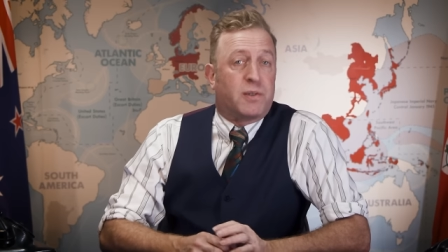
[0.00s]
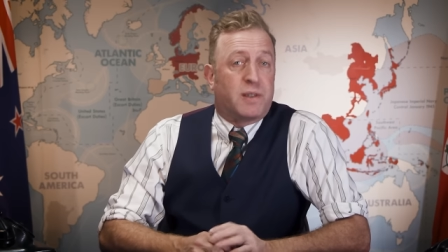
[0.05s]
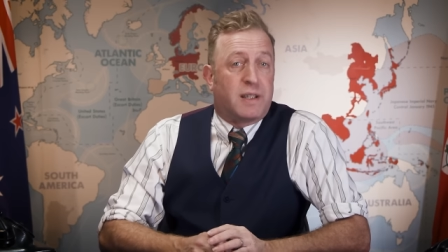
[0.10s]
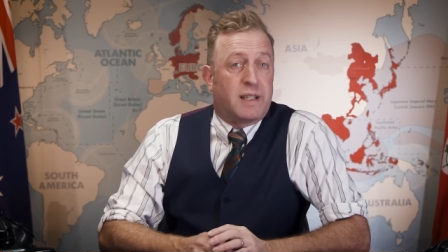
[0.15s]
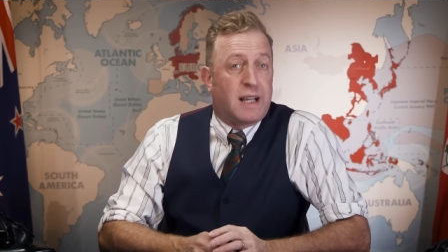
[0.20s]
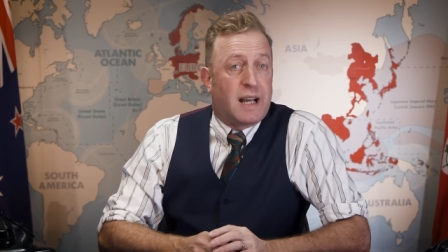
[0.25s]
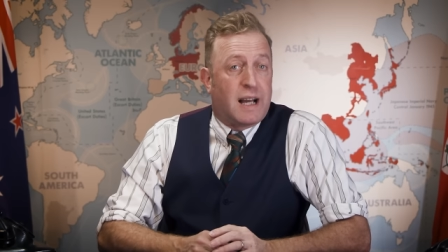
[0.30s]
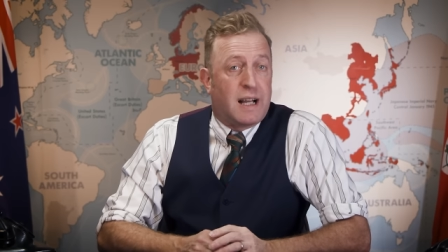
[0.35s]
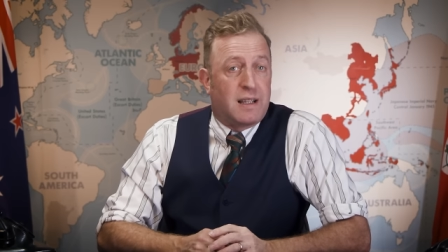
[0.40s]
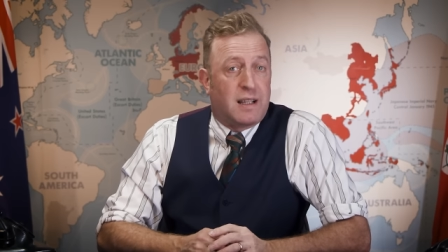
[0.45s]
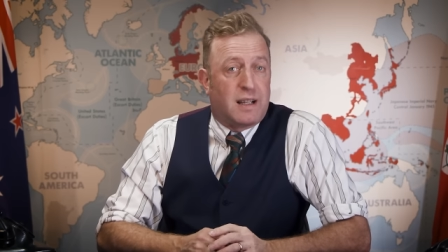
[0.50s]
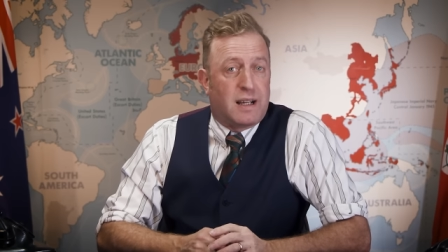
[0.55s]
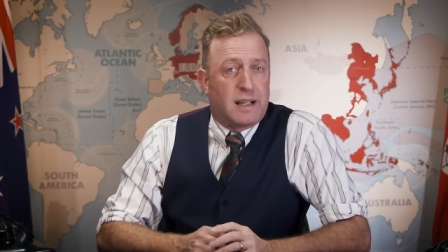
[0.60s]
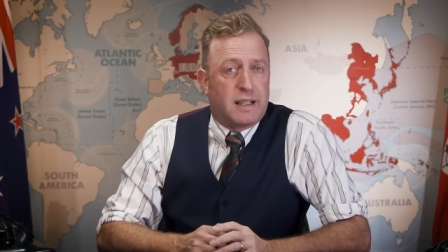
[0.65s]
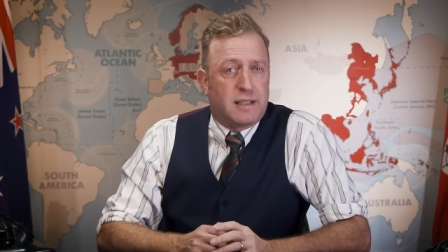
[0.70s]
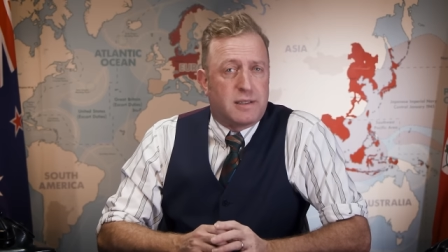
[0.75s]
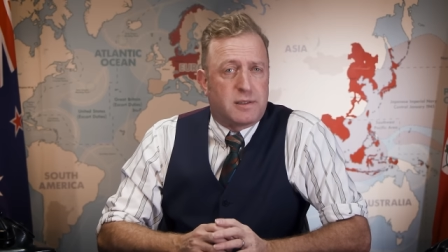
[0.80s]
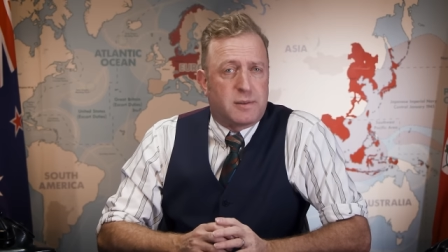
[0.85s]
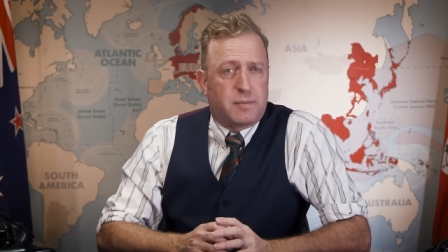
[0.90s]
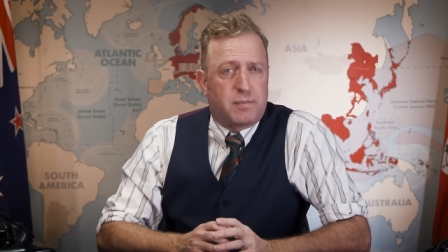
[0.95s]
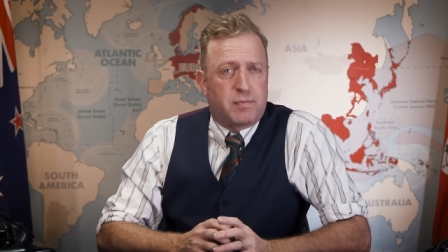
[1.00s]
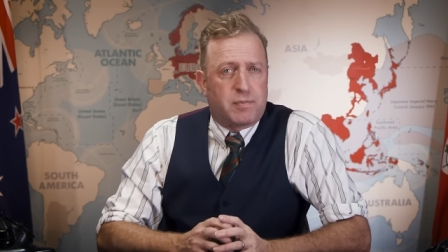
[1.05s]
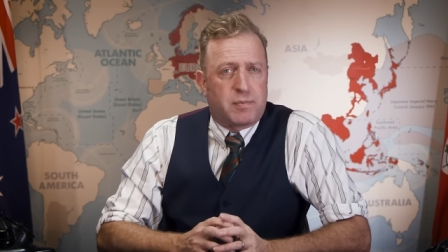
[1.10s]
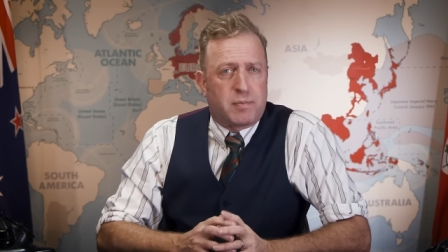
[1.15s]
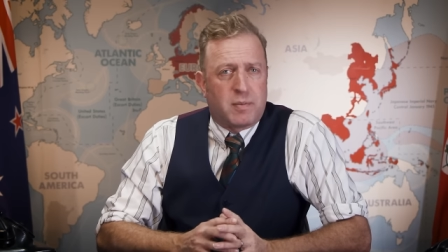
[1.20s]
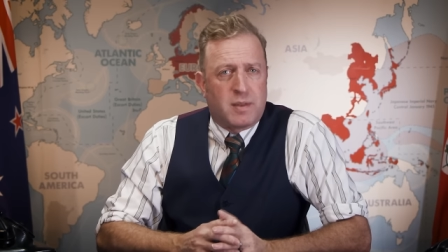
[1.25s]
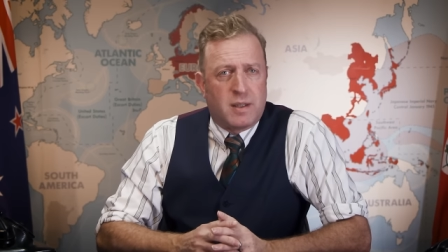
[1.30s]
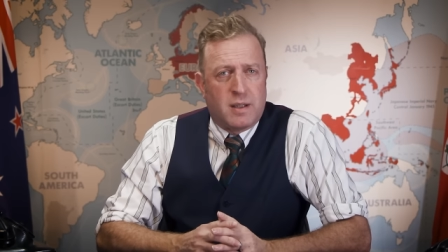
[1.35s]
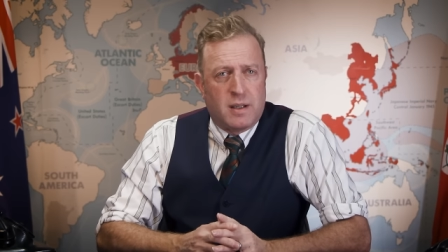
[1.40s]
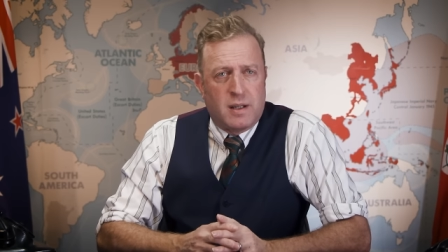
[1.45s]
the Allies.
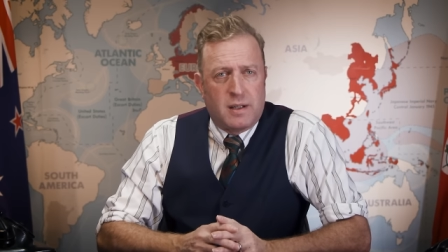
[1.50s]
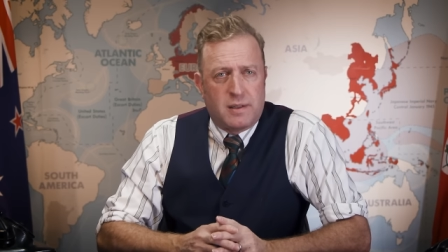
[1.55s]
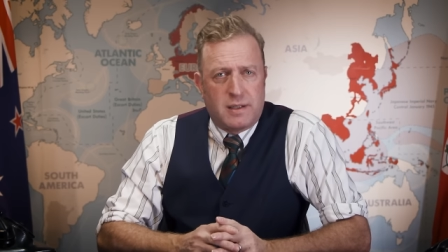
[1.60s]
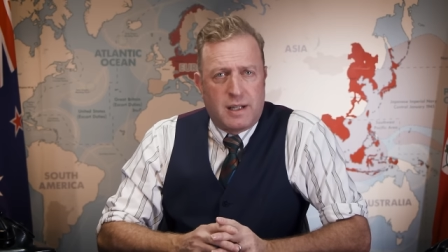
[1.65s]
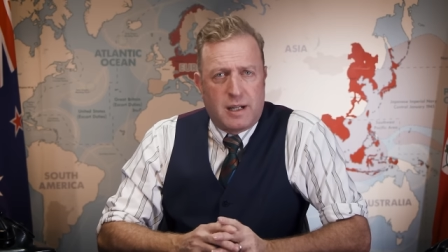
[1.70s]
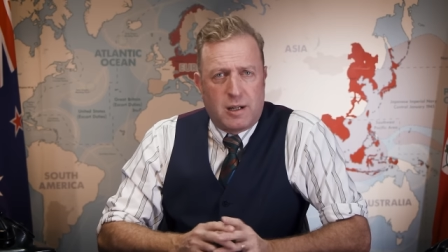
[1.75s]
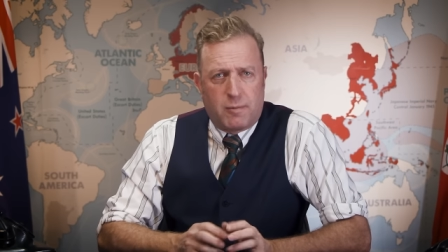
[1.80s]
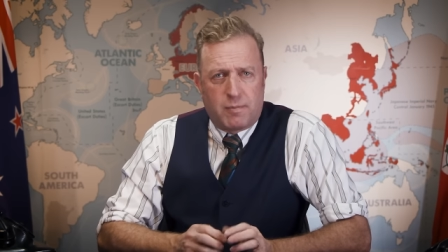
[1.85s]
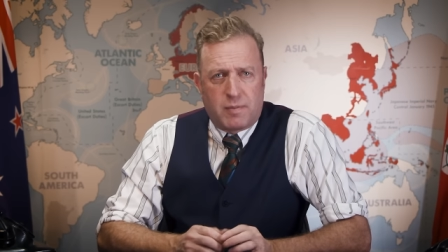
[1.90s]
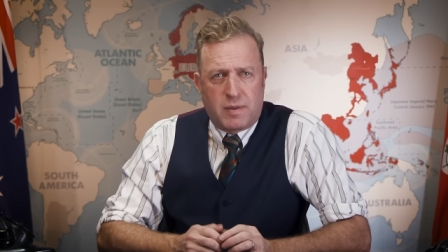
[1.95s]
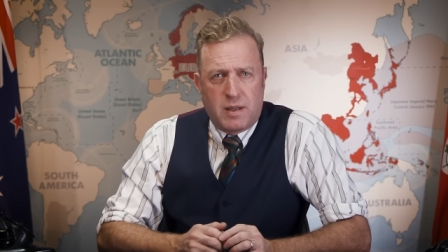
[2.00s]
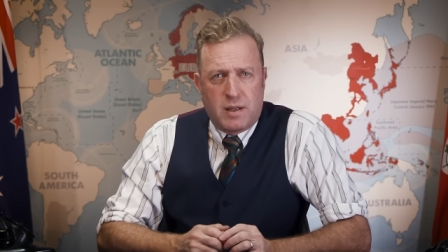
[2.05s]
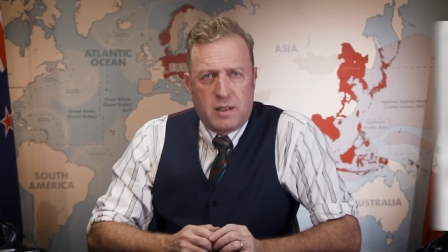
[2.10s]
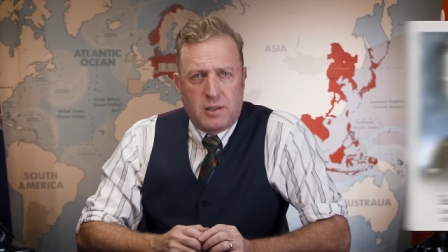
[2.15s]
Now,